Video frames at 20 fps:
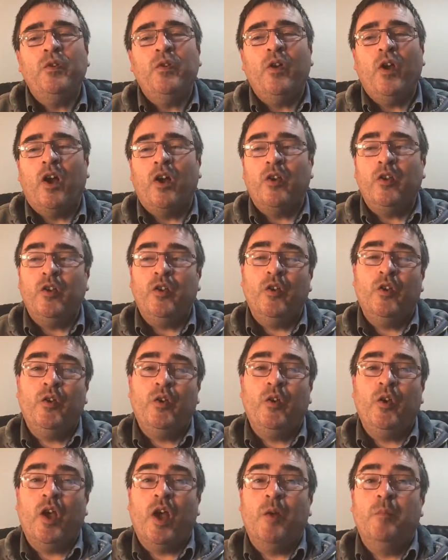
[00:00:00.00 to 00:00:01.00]
I wonder,
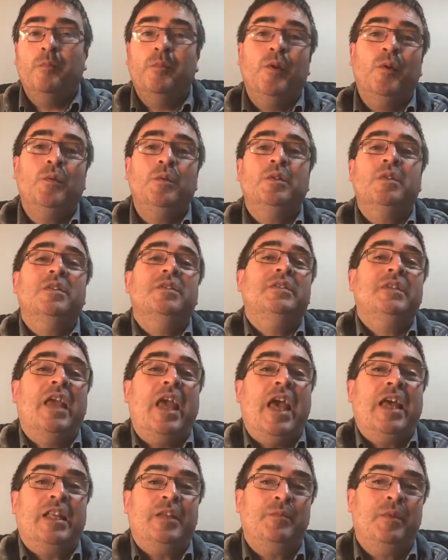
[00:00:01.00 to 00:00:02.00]
are you a
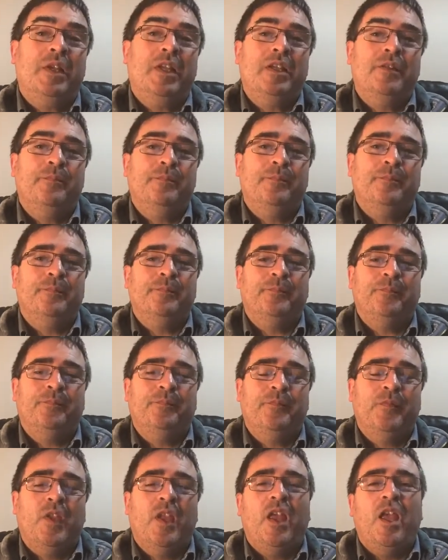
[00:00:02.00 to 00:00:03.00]
Moses to anybody?
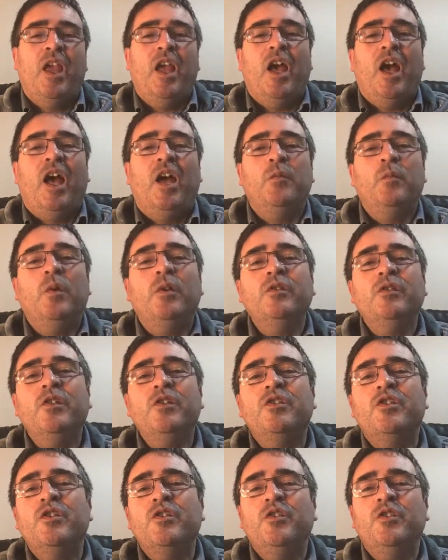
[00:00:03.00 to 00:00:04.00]

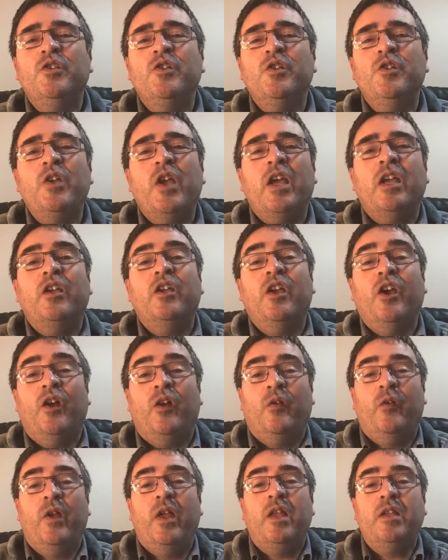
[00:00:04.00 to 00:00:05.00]
I wonder, do you
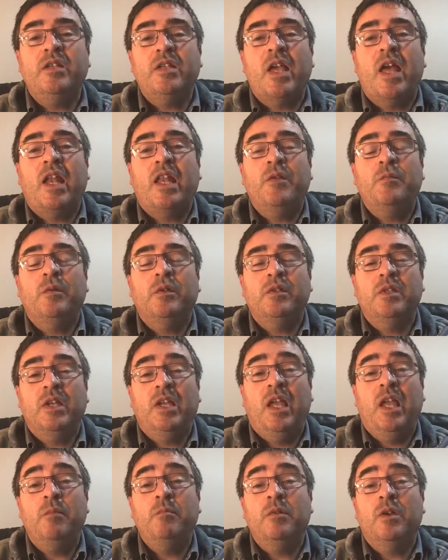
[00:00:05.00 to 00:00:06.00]
encourage
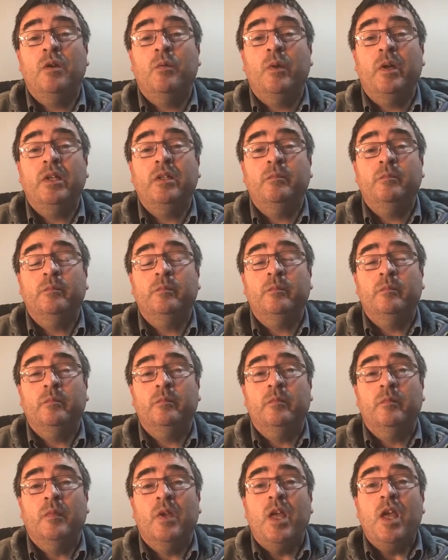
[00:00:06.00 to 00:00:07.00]
anyone to keep
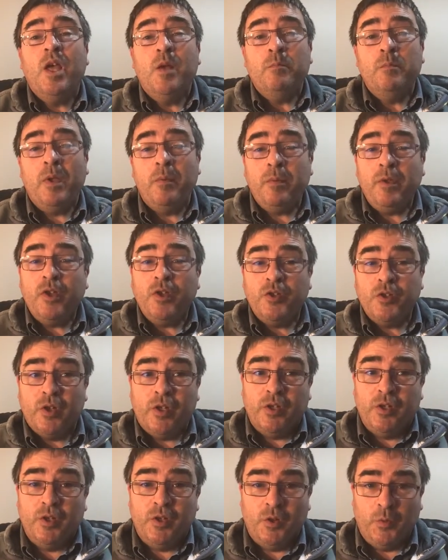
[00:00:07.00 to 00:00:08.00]
going?
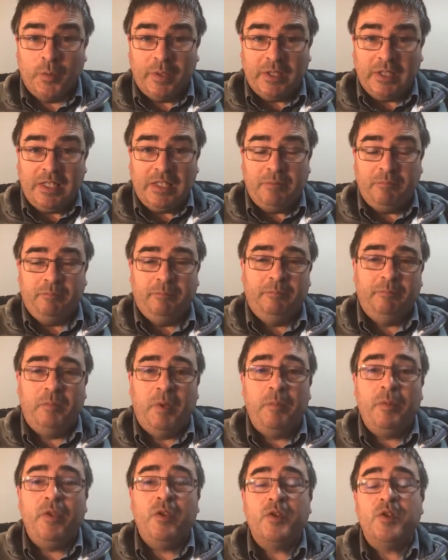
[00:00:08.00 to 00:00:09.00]
Maybe you do it
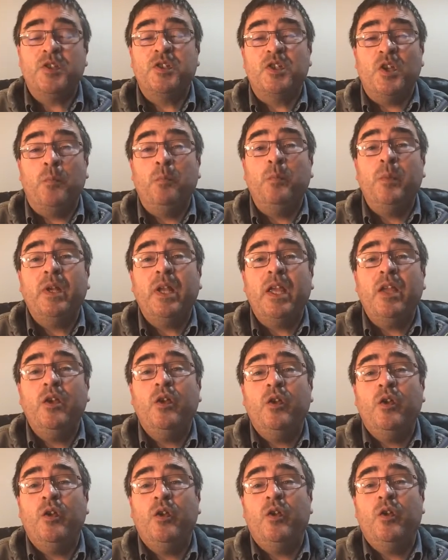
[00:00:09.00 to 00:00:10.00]
knowingly. Maybe there's
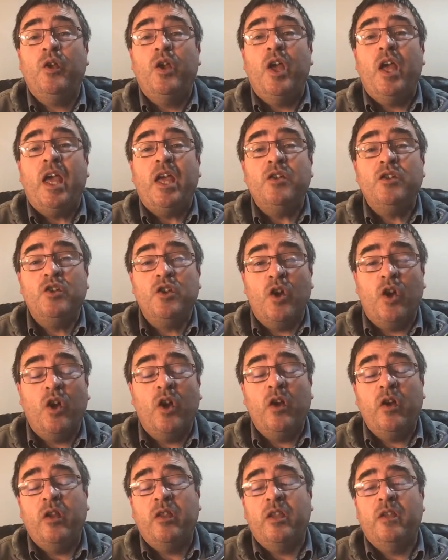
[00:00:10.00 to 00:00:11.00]
somebody
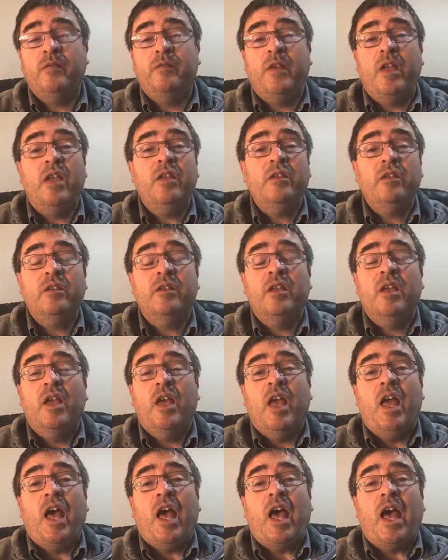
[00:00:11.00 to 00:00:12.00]
who is younger in the
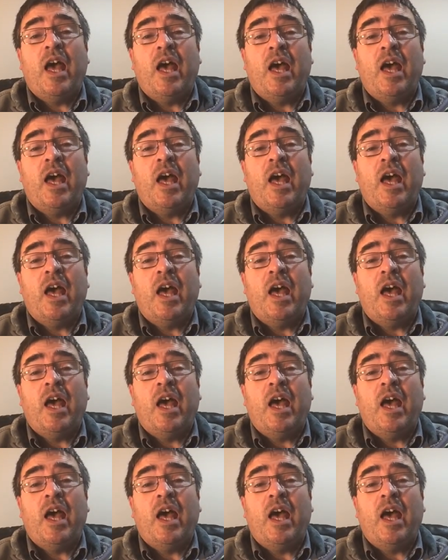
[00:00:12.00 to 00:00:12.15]
faith